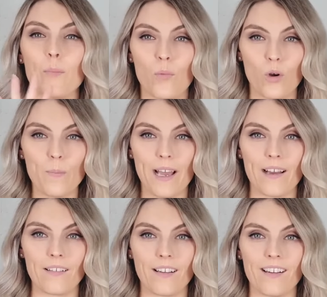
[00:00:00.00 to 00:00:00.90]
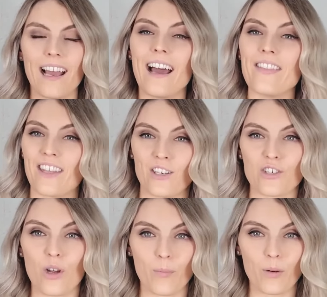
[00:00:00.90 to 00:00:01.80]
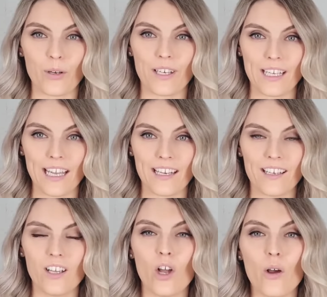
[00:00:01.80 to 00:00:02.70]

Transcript: more powder, and then a top coat again.